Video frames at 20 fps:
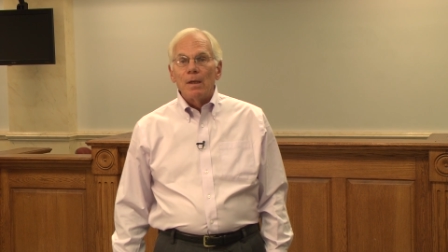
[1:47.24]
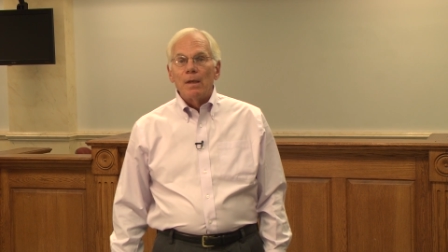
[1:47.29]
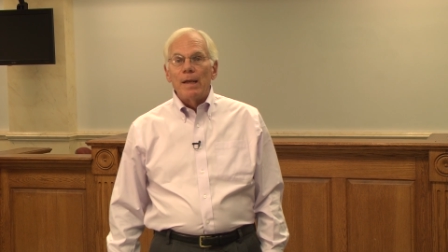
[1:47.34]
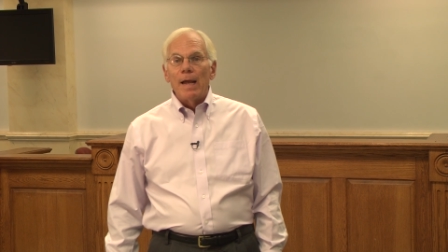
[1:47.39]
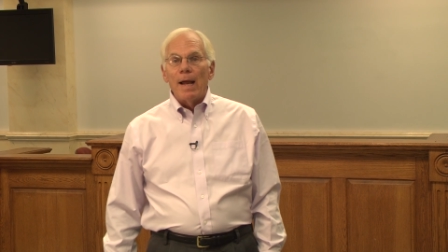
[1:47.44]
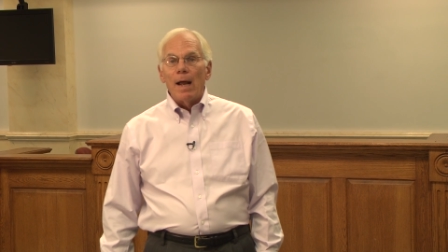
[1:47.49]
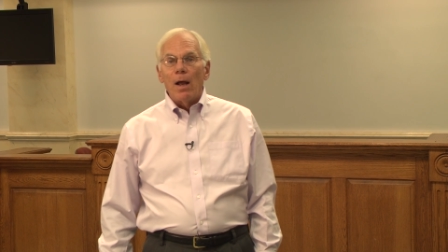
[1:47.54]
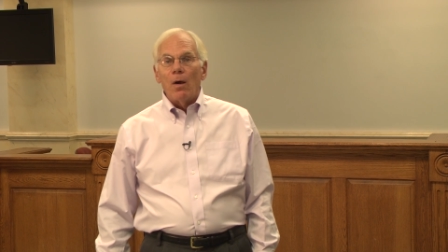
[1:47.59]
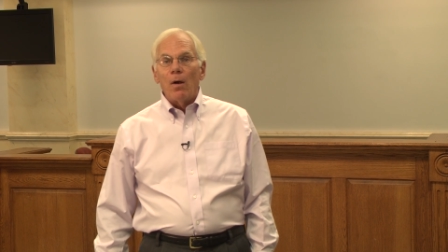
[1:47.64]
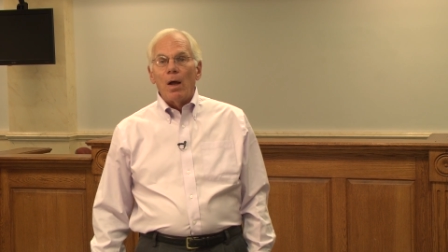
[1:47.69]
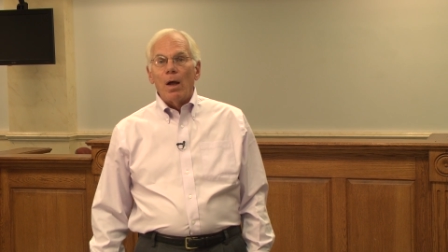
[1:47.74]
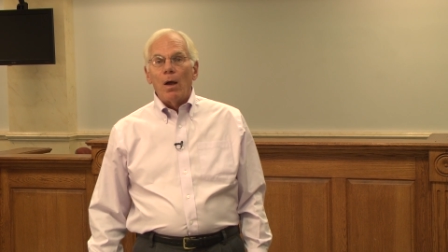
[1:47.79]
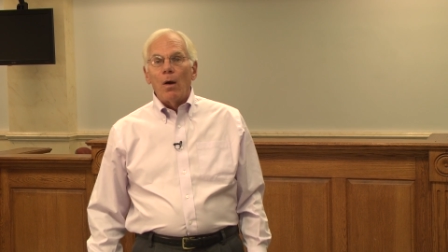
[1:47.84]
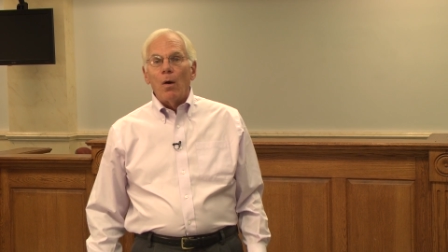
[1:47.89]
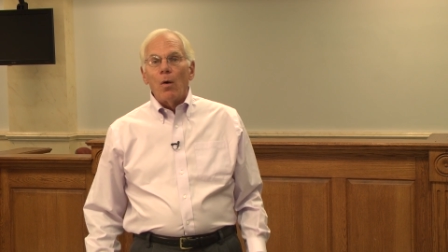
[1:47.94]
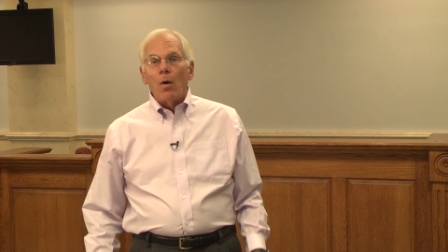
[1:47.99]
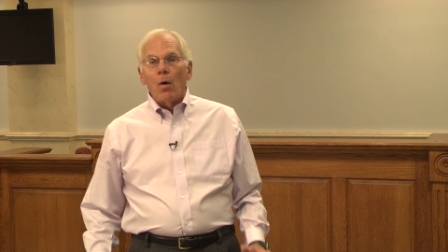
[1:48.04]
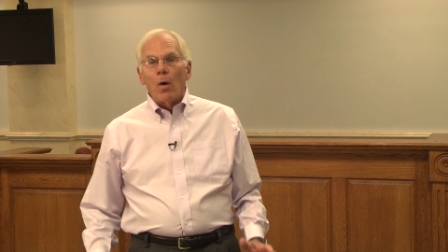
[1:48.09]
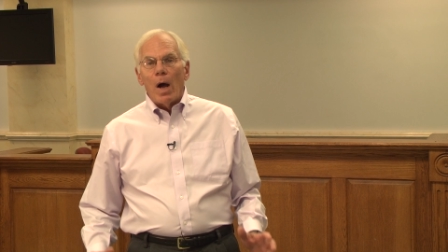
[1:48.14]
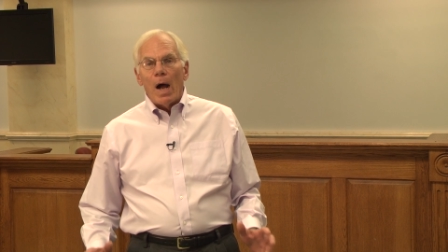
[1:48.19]
Now,
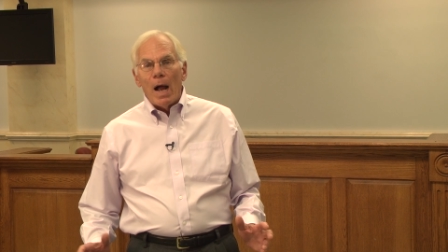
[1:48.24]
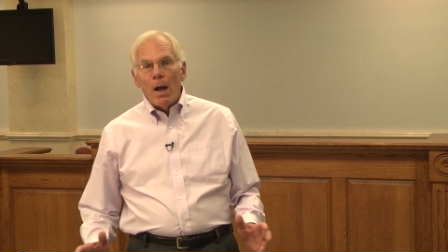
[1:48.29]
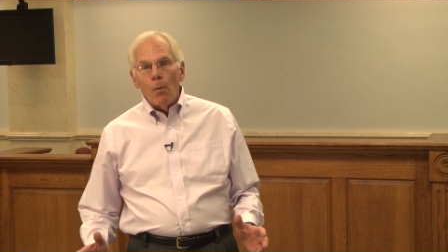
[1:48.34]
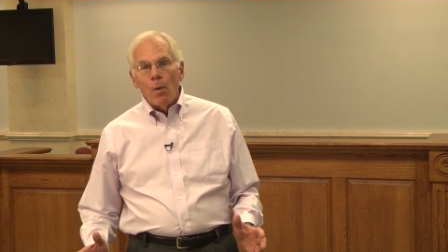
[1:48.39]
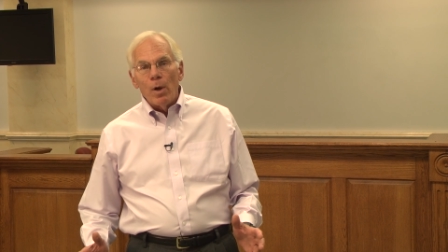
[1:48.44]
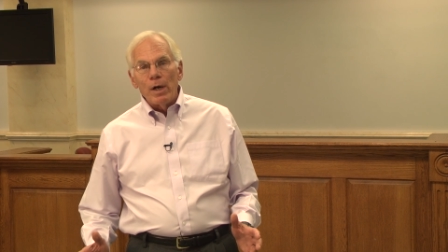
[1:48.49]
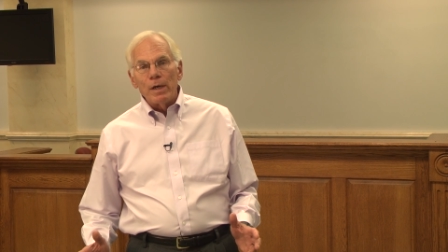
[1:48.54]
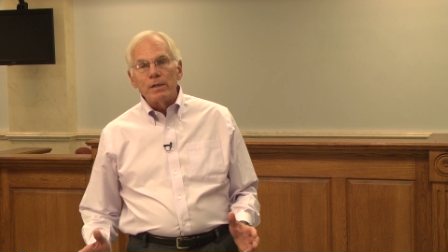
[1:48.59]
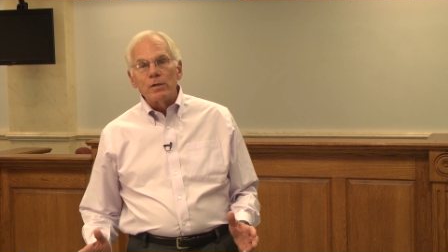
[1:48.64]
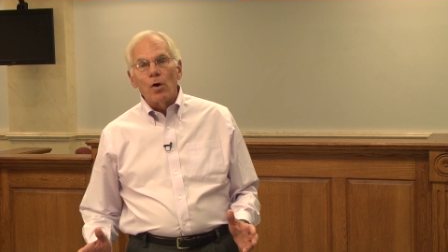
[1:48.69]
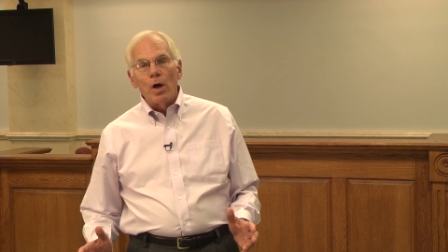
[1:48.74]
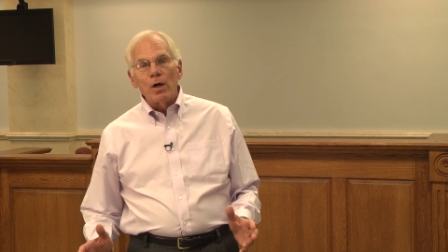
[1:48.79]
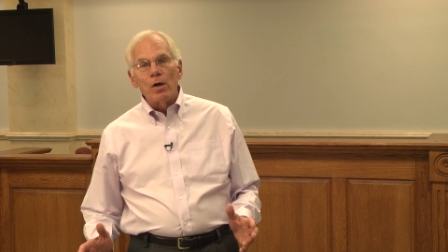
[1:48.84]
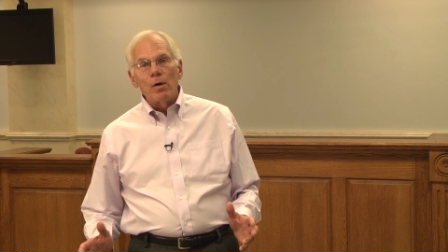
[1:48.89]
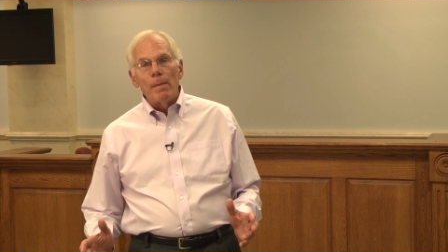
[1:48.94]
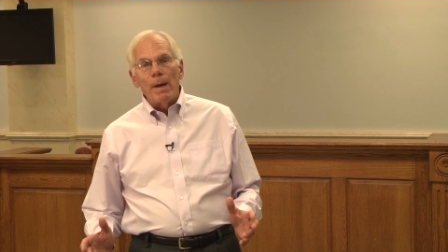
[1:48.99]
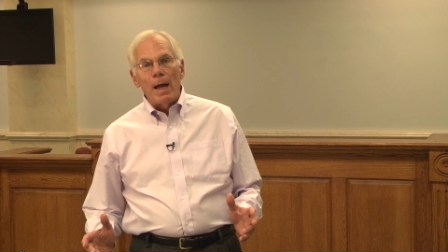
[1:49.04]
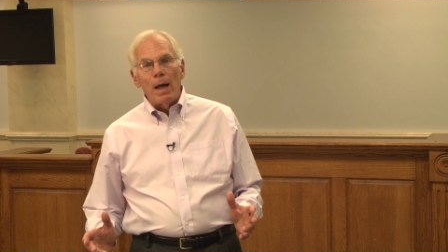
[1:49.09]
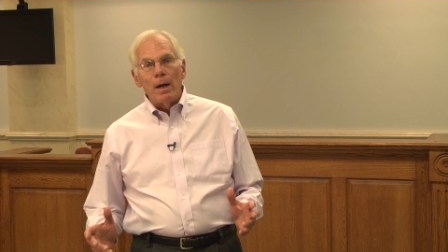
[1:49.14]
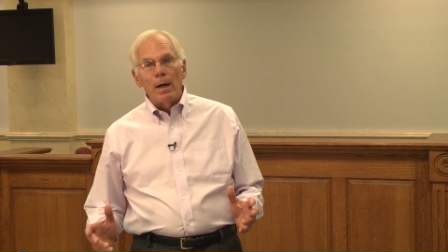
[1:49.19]
I want to talk
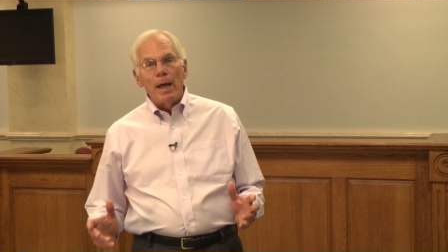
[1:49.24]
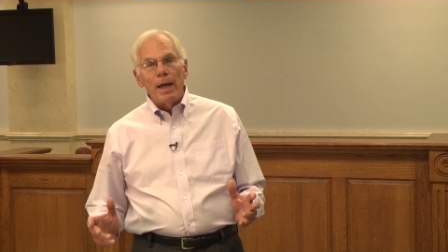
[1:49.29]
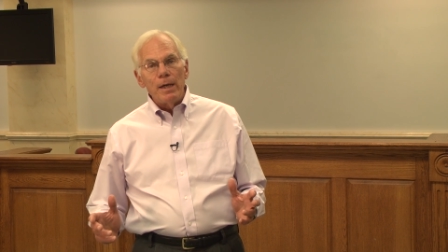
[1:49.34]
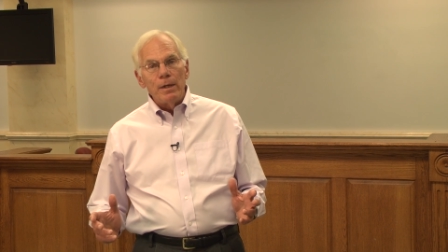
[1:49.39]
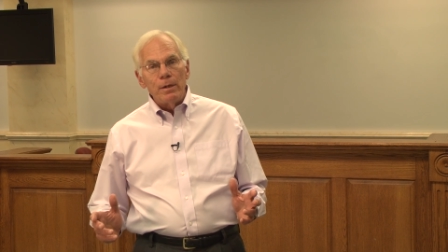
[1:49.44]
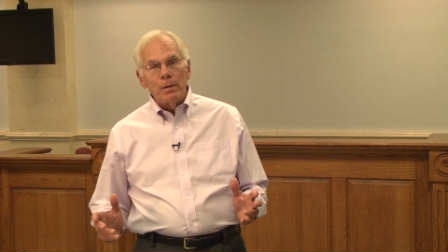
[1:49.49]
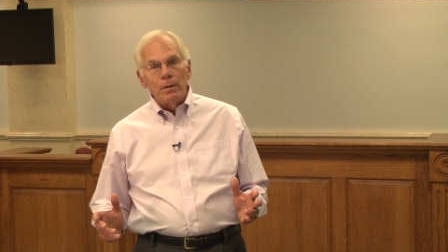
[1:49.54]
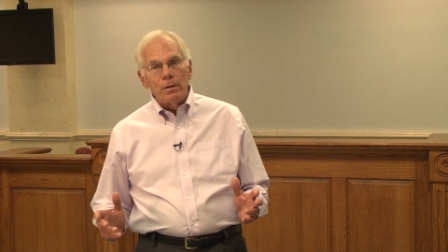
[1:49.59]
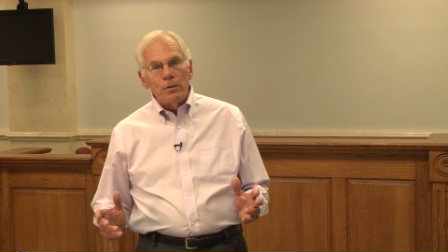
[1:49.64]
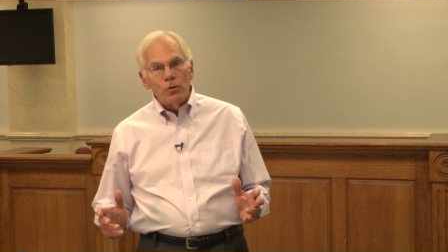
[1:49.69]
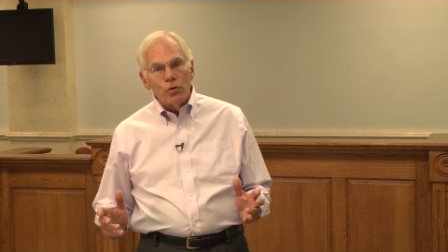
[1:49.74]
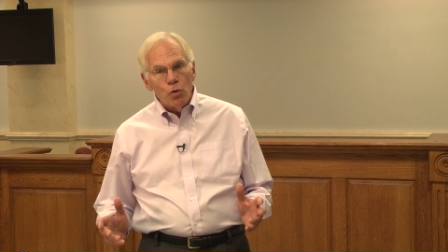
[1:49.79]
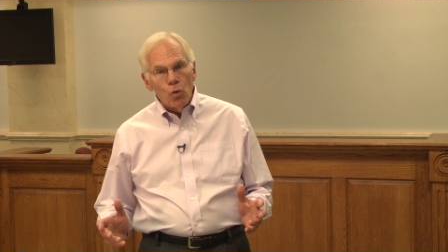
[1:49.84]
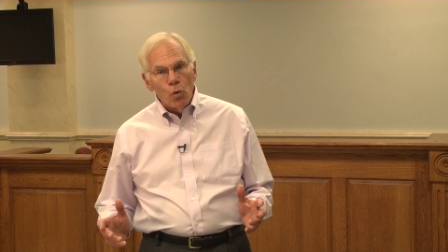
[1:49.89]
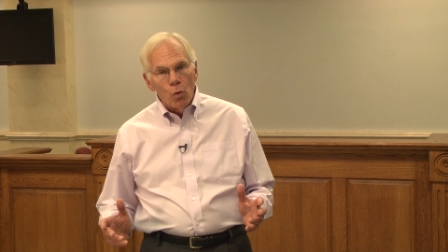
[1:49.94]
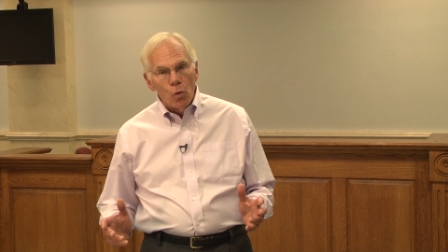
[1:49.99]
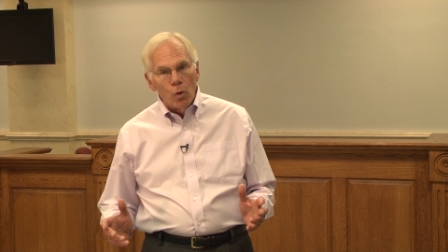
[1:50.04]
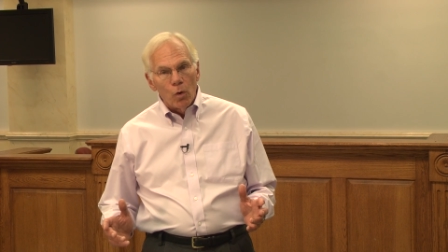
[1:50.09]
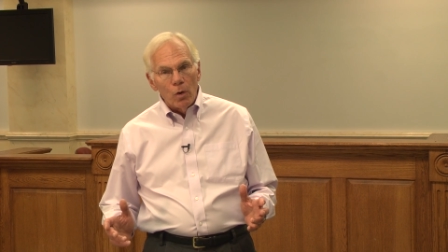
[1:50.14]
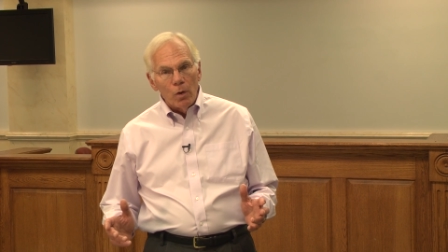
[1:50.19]
about a
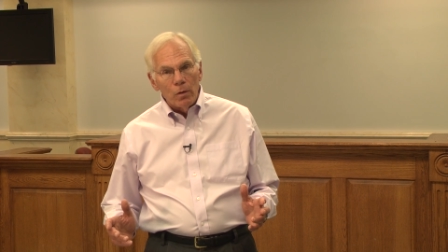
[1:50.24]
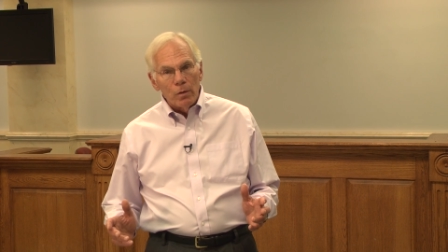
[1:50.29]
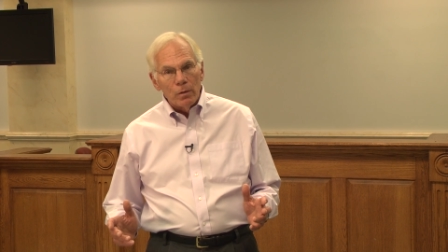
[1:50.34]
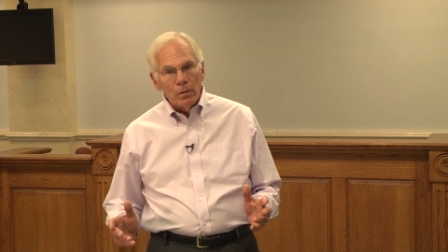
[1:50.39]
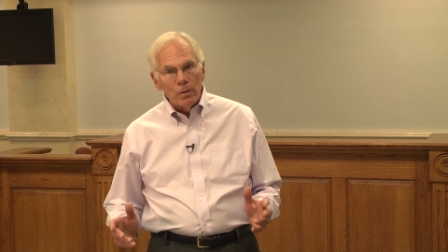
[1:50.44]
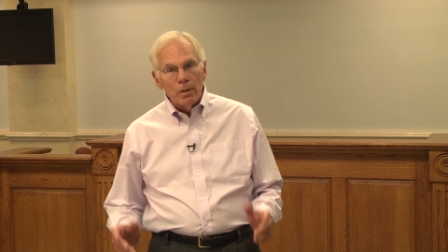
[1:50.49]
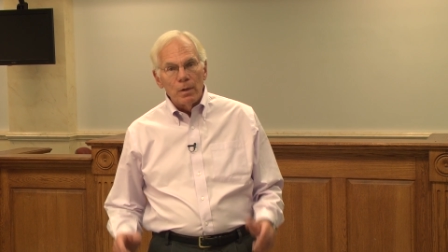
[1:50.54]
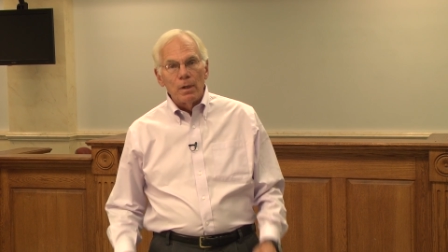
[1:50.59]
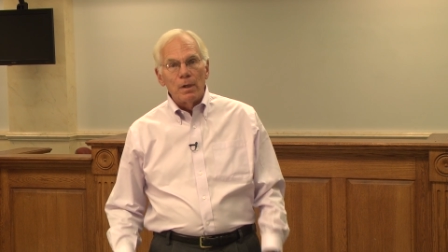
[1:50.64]
tool